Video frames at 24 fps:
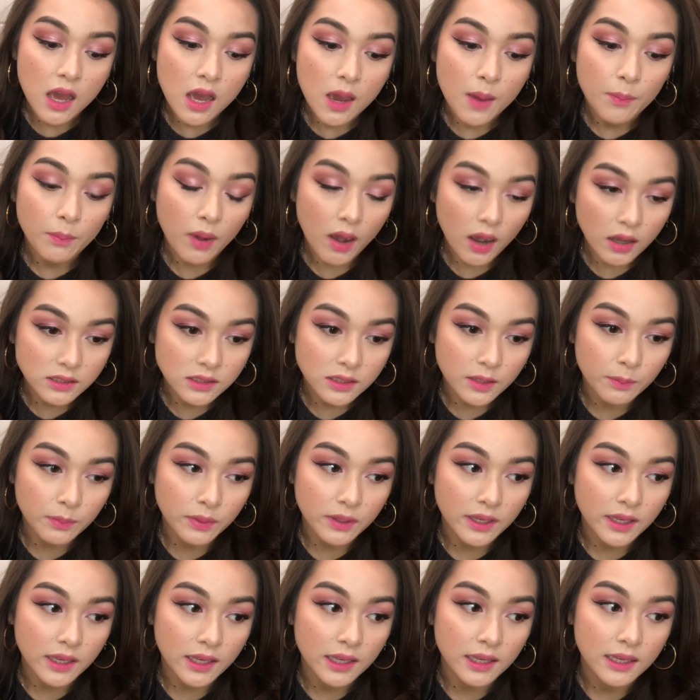
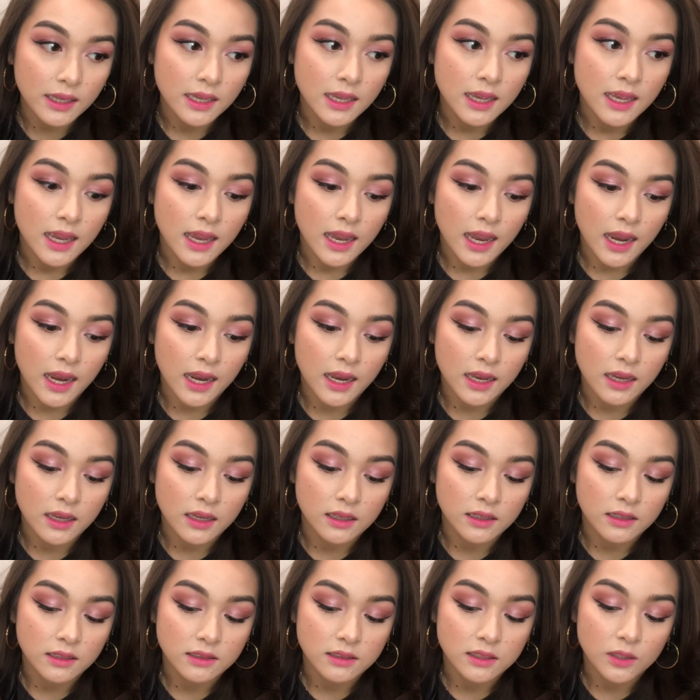possibly.
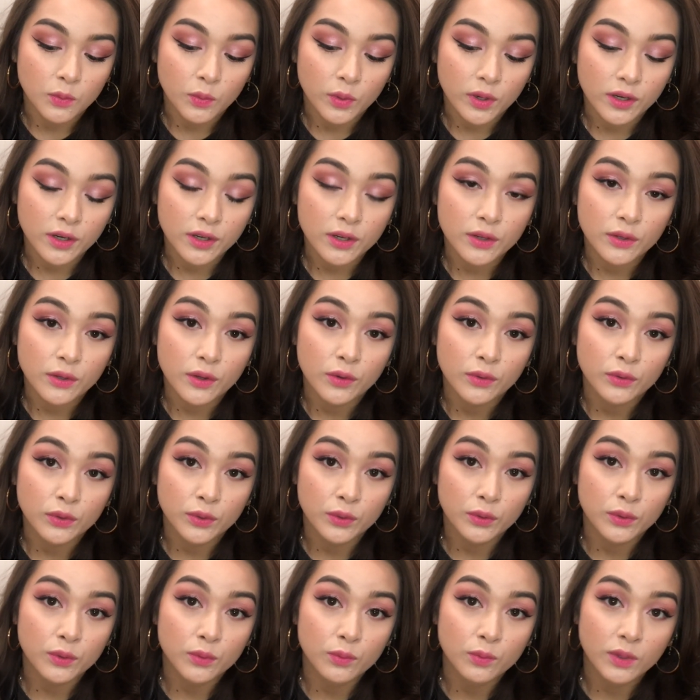And we're gonna go
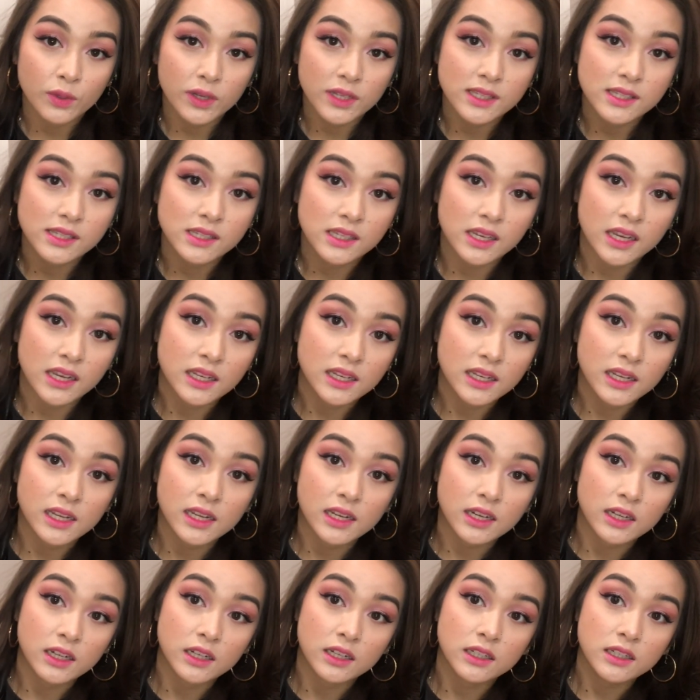through what's in
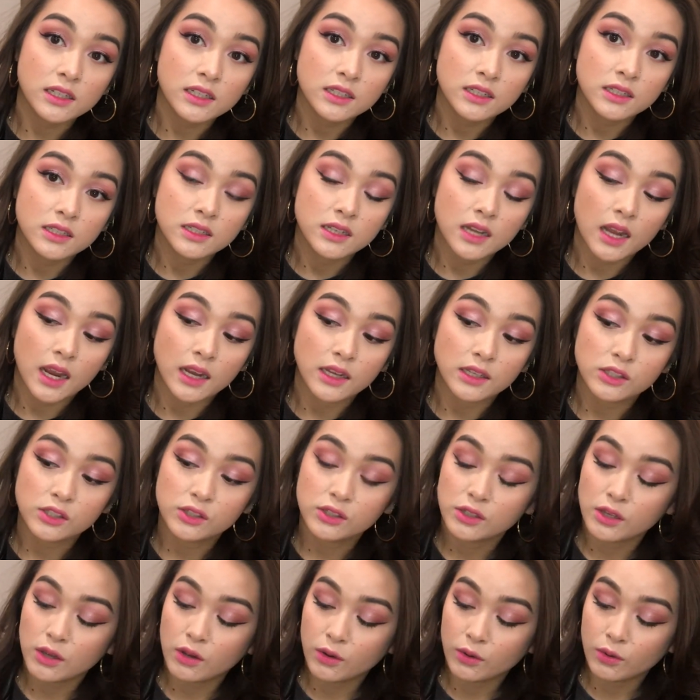here. And
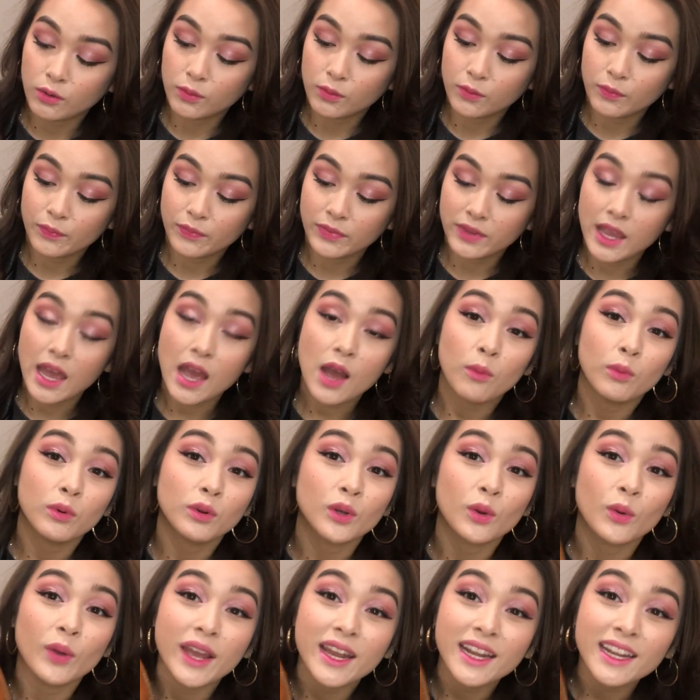so yeah, we'll
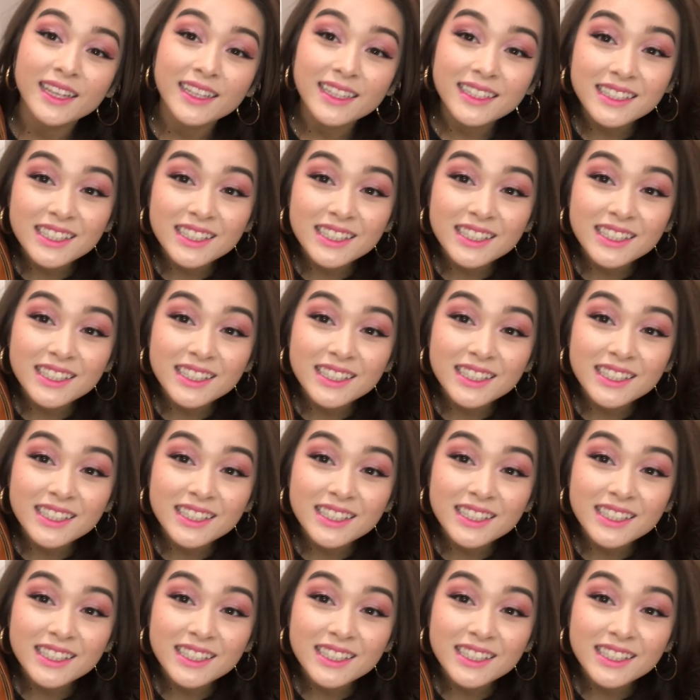go ahead and get